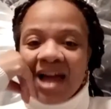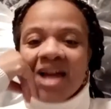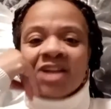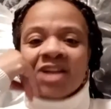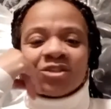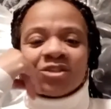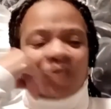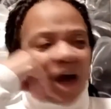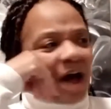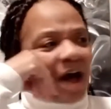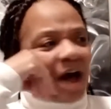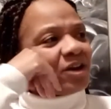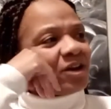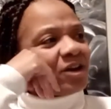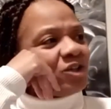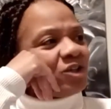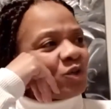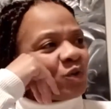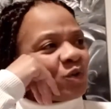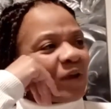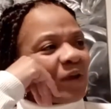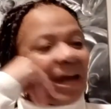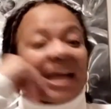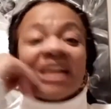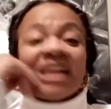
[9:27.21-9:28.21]
So how can you
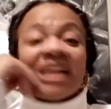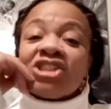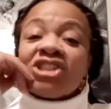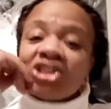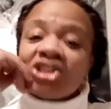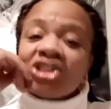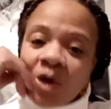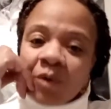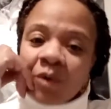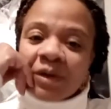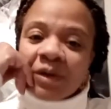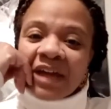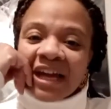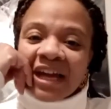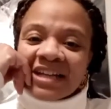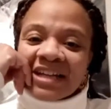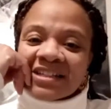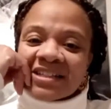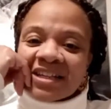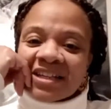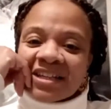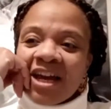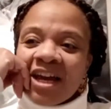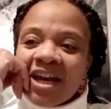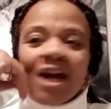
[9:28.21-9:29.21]
do that? It's
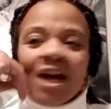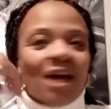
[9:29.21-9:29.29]
showcasing.